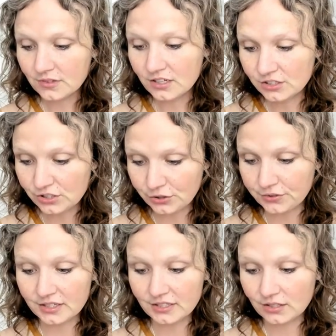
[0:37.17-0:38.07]
So
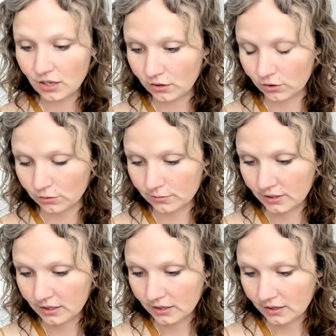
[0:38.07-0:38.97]
this home
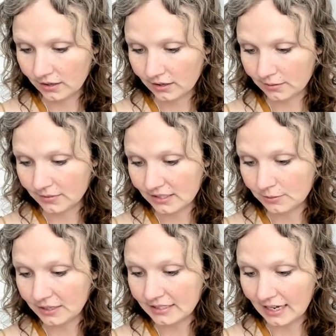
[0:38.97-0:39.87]
um, is
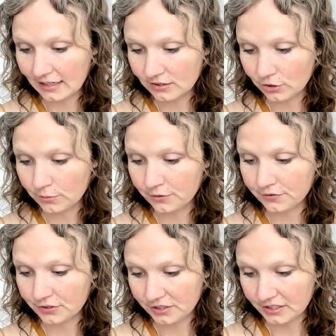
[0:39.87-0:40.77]
my dad's home of
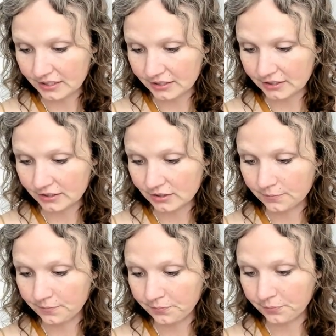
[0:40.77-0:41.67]
thirty years,
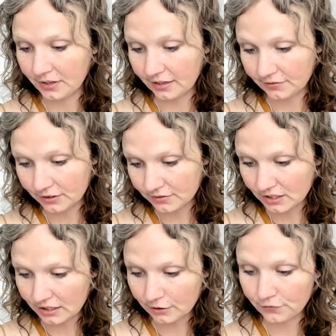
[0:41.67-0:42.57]
but I've lived
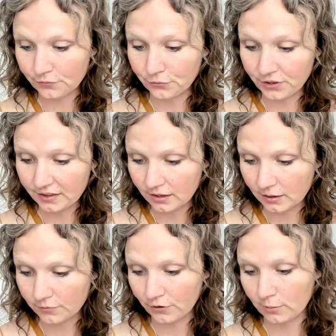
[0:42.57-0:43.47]
here with him
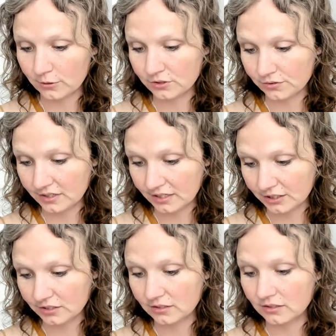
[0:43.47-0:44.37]
for almost three
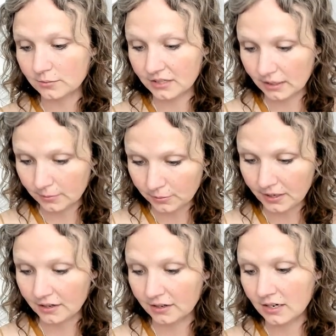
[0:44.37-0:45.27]
years since it became
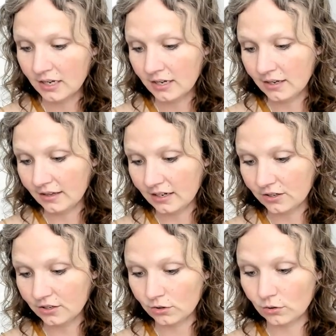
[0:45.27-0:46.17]
apparent that he
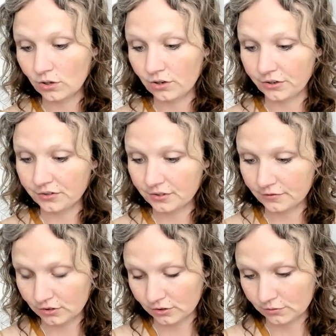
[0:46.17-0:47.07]
can no longer live
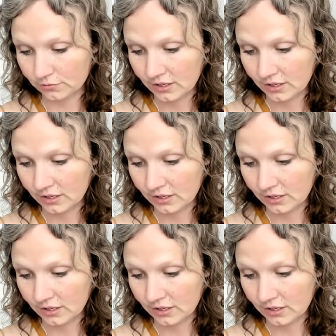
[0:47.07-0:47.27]
alone.